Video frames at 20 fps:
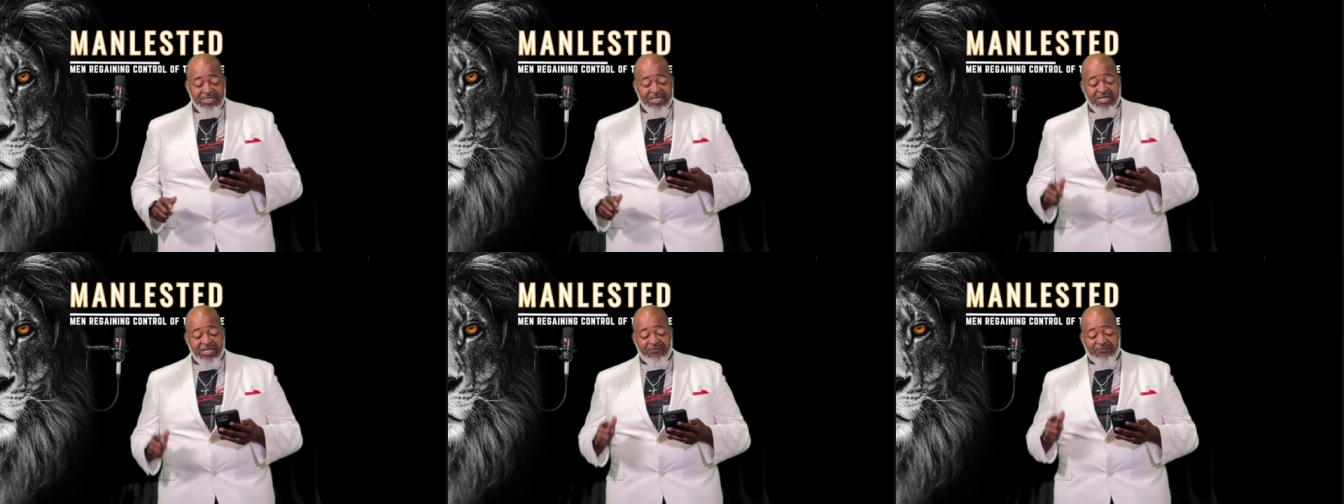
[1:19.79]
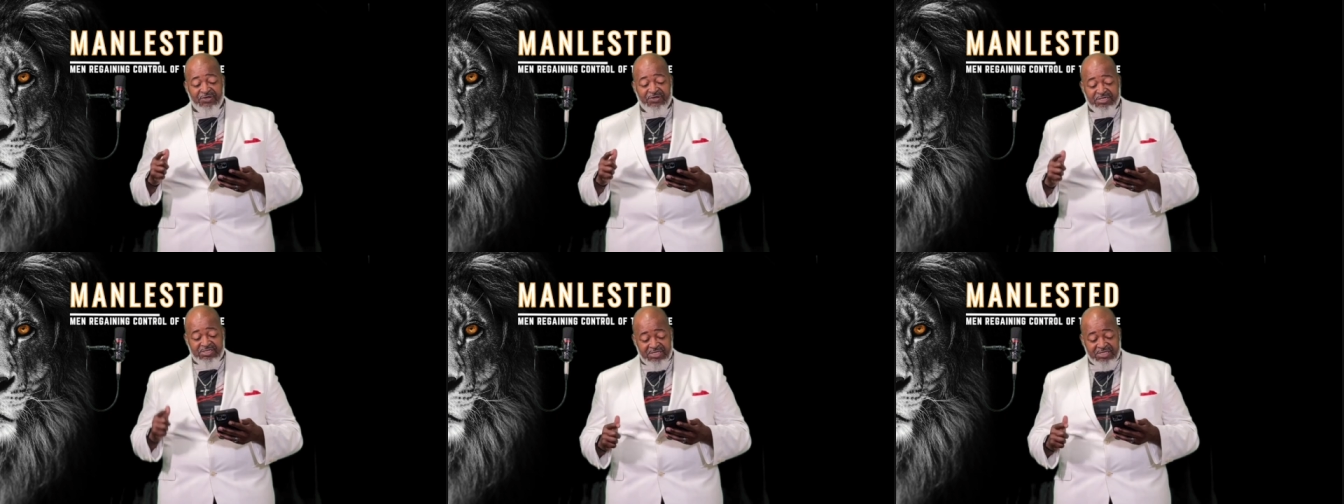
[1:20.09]

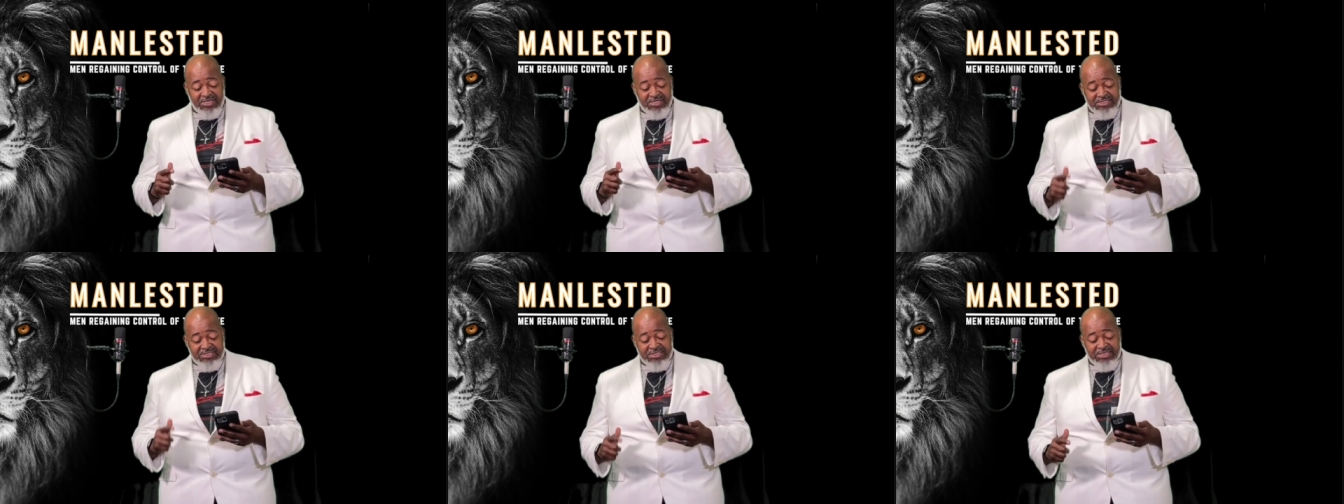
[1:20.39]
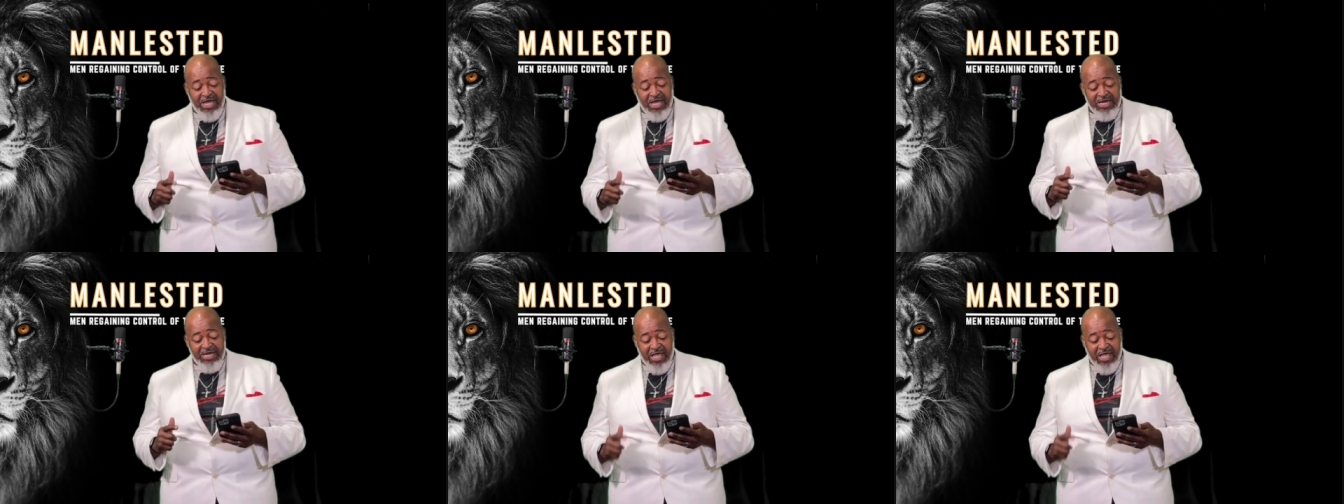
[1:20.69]
if it does
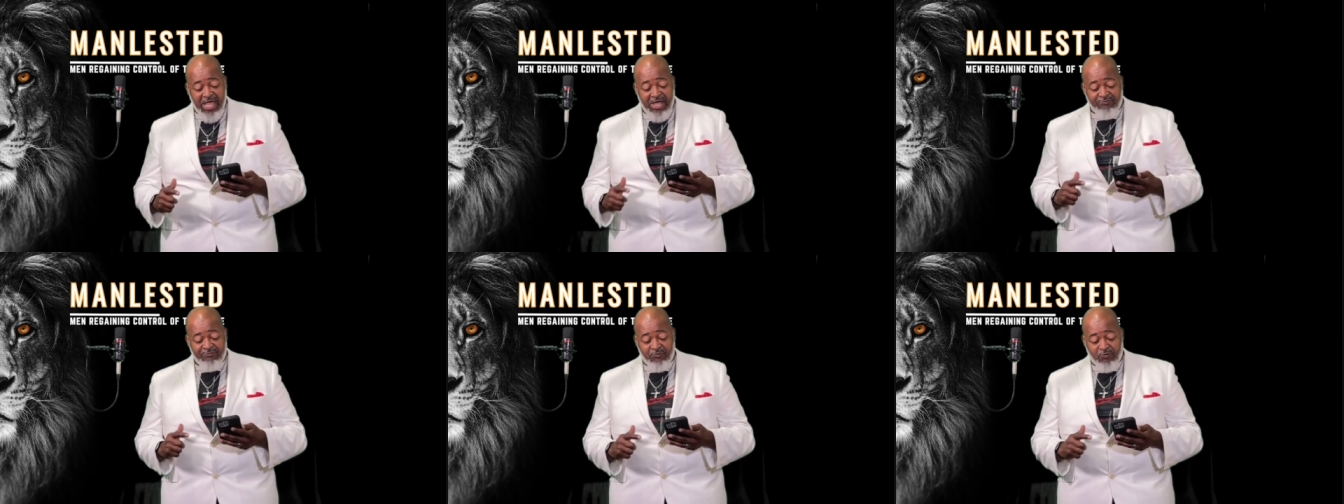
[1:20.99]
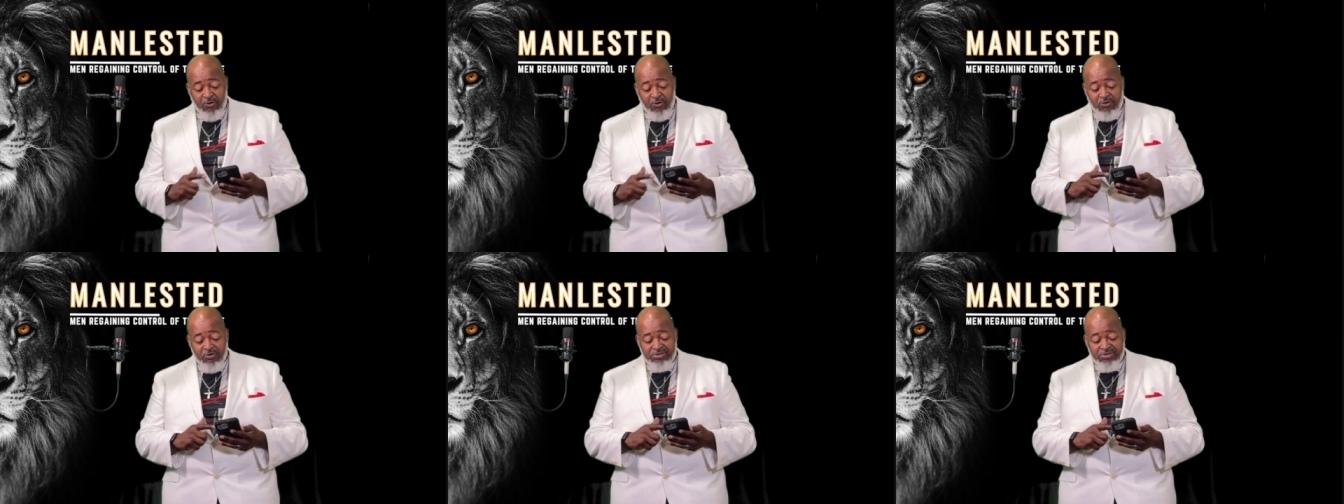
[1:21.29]
not have
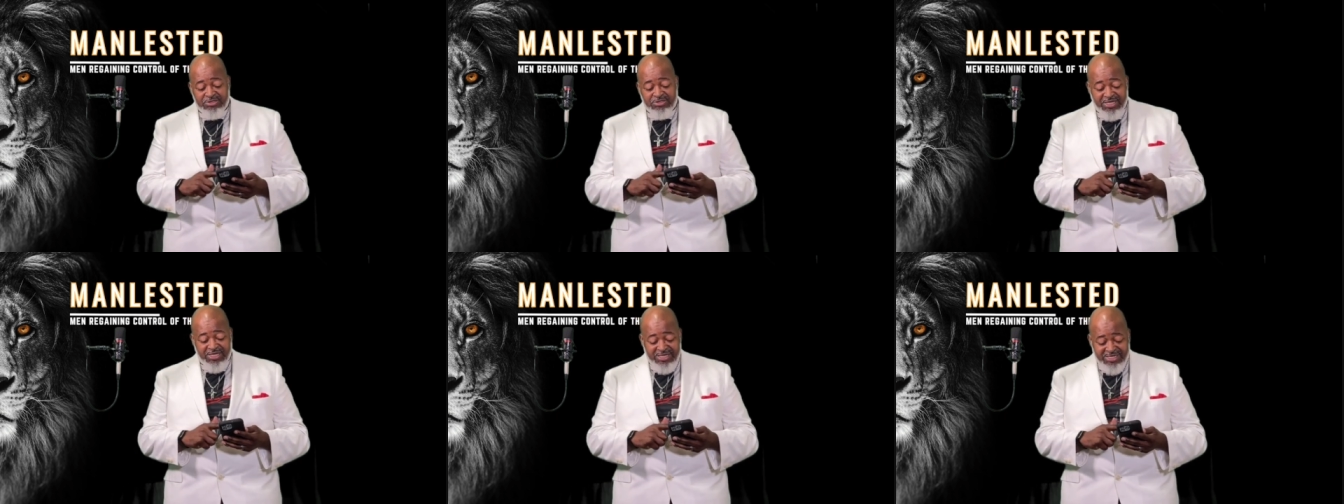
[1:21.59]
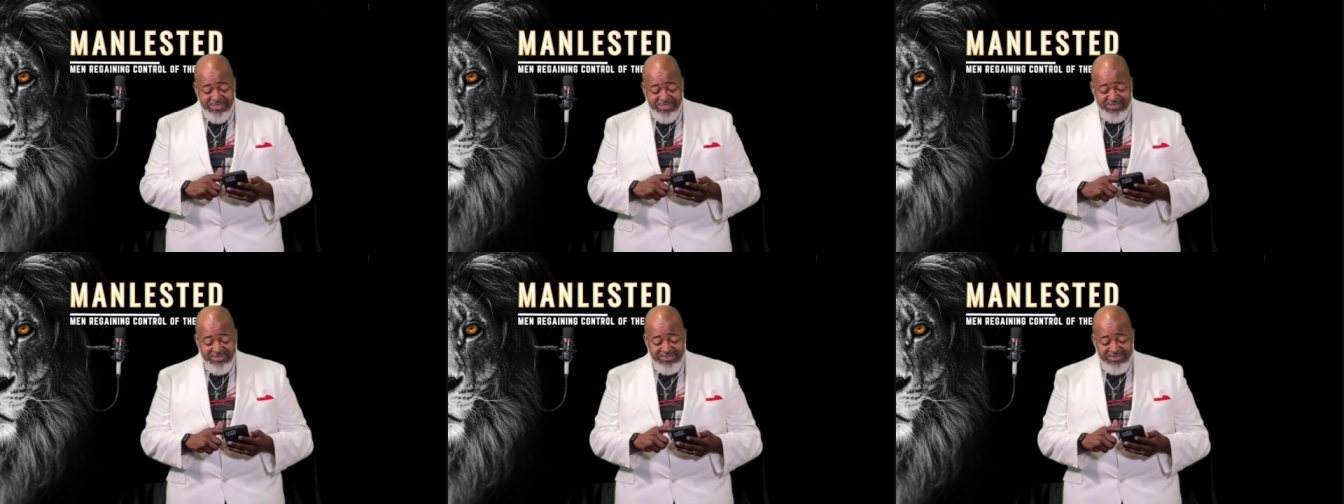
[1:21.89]
works,
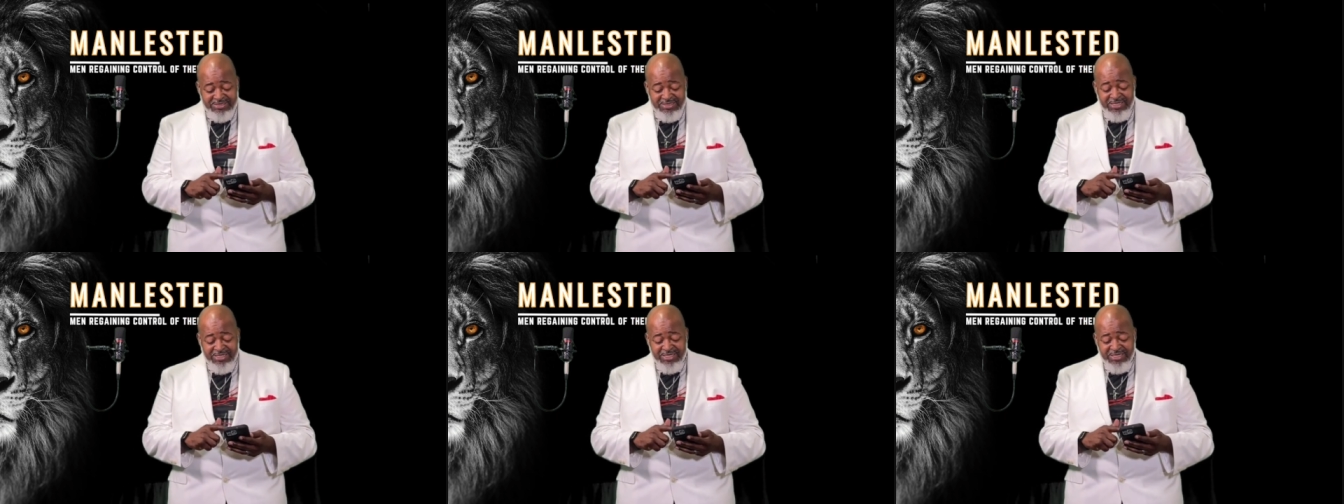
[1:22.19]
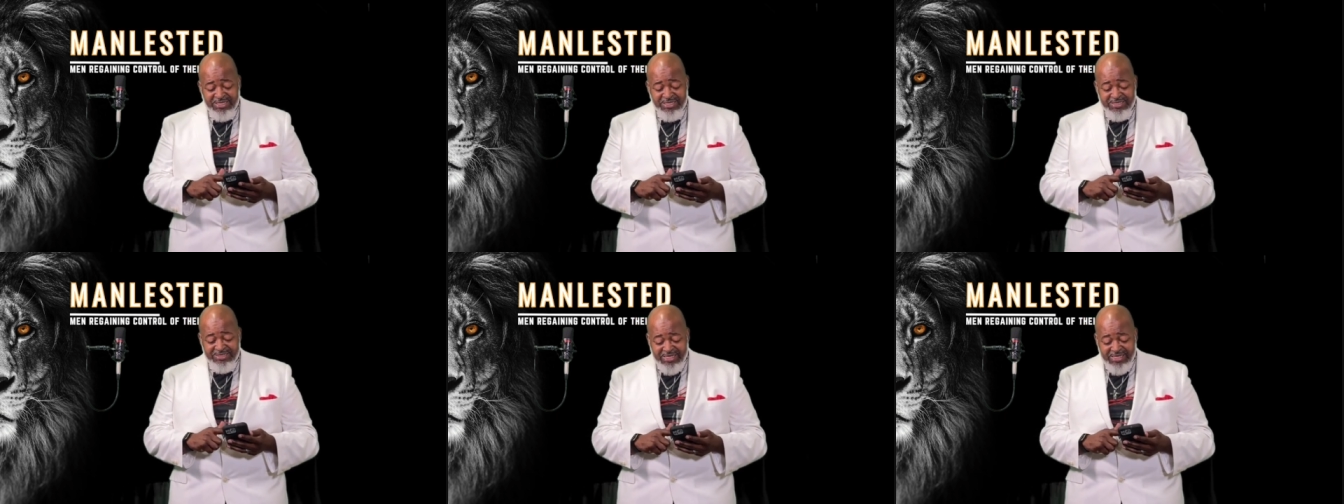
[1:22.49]
is
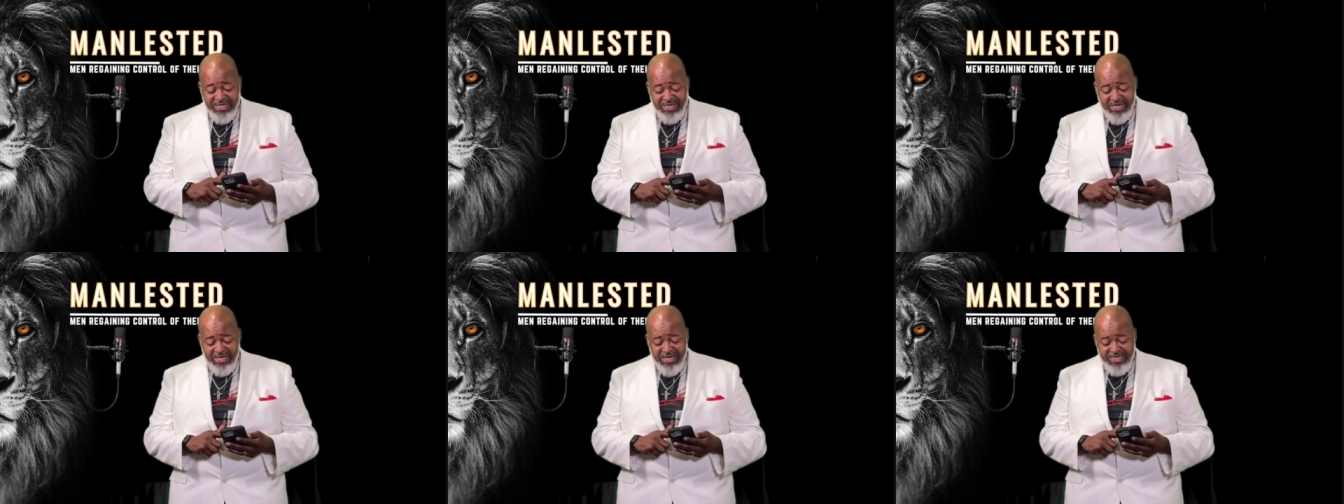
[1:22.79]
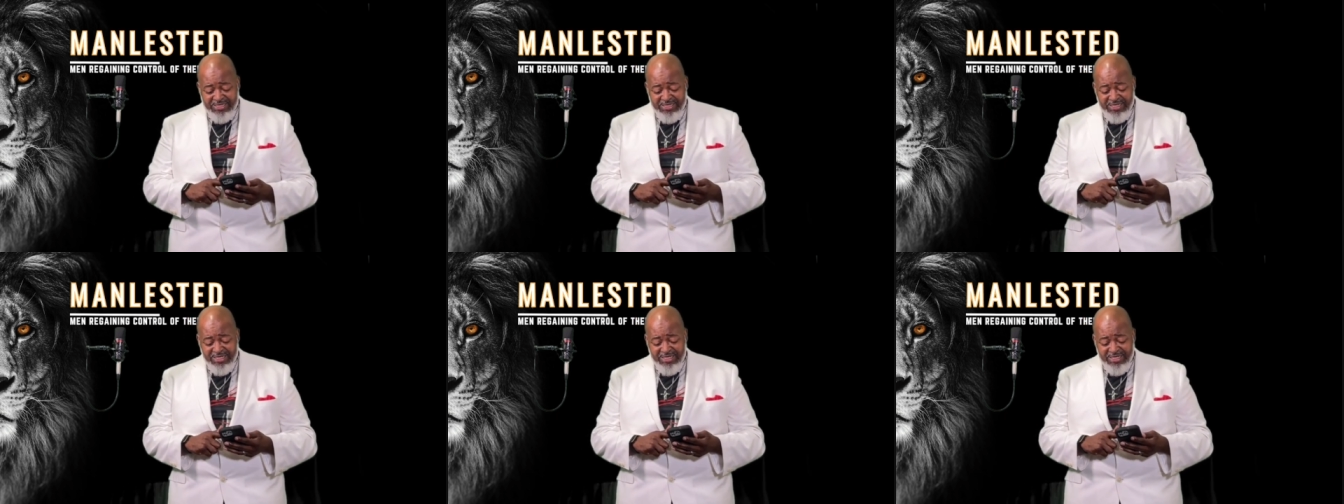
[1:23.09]
dead.